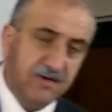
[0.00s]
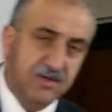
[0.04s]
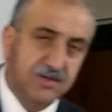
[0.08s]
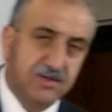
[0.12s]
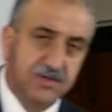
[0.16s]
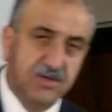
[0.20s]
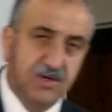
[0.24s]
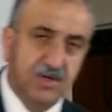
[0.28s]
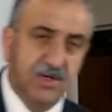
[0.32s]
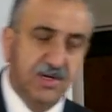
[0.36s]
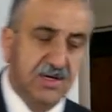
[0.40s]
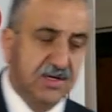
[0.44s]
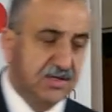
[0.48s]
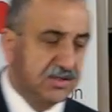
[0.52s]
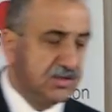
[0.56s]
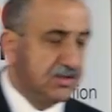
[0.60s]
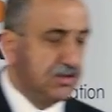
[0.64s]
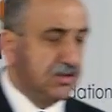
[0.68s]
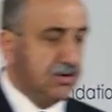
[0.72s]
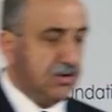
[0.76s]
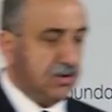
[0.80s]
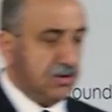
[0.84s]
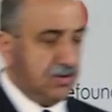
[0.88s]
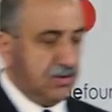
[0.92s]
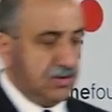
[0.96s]
3 years
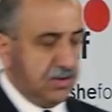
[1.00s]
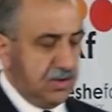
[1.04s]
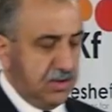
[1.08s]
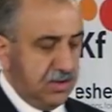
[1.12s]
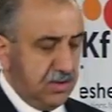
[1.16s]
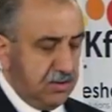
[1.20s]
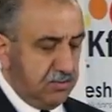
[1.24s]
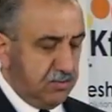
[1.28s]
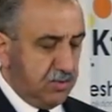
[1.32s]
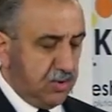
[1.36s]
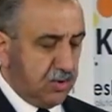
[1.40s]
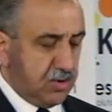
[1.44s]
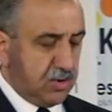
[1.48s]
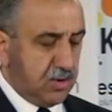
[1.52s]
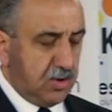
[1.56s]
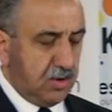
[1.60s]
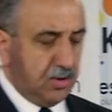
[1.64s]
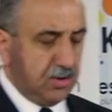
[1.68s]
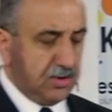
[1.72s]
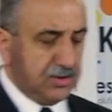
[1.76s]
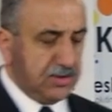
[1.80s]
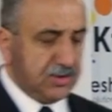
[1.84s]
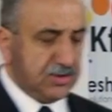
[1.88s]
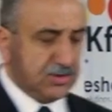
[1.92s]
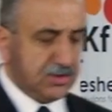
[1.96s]
ago in a book
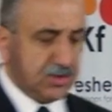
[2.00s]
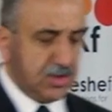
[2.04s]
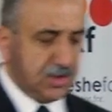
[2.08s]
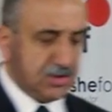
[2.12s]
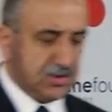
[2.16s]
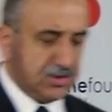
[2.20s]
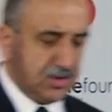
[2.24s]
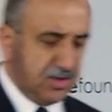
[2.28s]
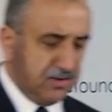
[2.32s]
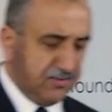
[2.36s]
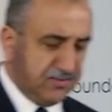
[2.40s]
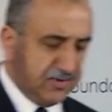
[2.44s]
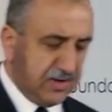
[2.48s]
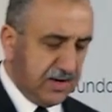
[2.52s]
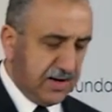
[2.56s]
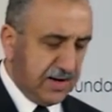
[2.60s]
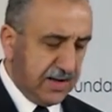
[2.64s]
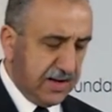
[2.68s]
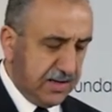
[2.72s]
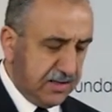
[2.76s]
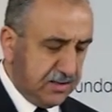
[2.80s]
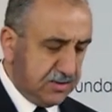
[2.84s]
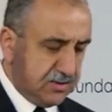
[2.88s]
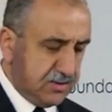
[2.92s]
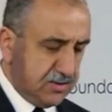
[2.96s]
called The Structure of the
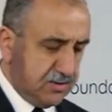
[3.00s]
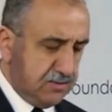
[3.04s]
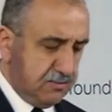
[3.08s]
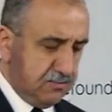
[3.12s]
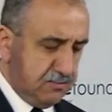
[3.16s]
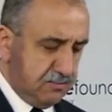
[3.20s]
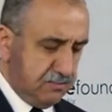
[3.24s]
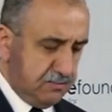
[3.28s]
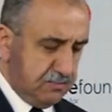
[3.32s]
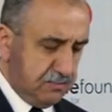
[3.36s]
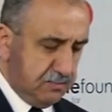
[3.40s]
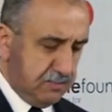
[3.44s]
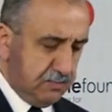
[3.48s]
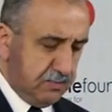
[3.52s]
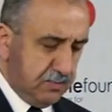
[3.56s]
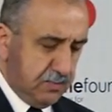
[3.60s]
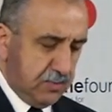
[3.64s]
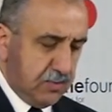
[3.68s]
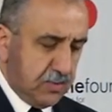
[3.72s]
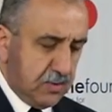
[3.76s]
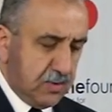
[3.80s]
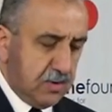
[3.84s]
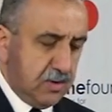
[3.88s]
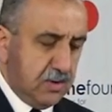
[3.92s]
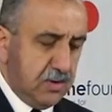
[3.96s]
Light.
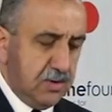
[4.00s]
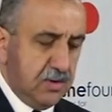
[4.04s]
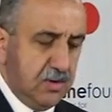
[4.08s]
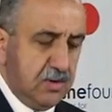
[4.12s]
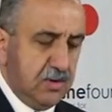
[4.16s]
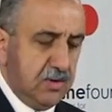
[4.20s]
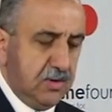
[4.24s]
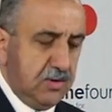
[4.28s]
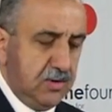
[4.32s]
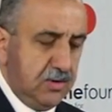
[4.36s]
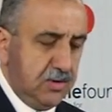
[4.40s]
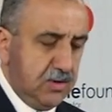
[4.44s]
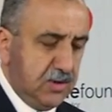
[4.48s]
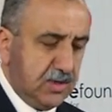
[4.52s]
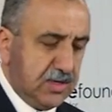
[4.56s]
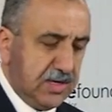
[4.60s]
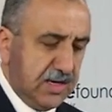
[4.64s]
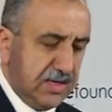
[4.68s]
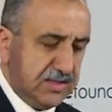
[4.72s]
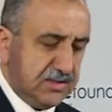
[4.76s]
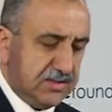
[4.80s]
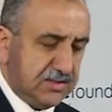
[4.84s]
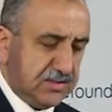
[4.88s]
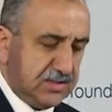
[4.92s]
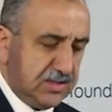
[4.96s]
You
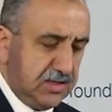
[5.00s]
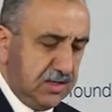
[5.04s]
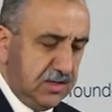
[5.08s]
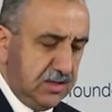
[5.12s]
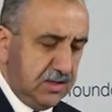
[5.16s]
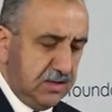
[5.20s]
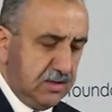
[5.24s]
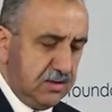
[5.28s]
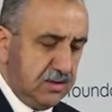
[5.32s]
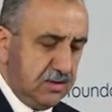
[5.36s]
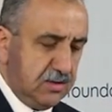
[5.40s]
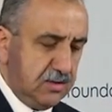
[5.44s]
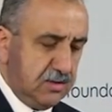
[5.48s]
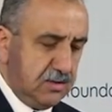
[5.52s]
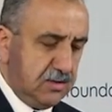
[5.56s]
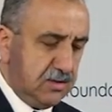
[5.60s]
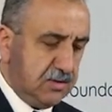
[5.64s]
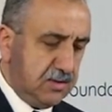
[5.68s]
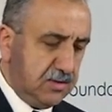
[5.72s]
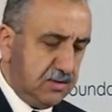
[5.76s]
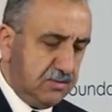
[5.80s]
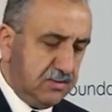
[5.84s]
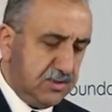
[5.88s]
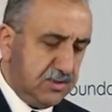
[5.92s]
can see the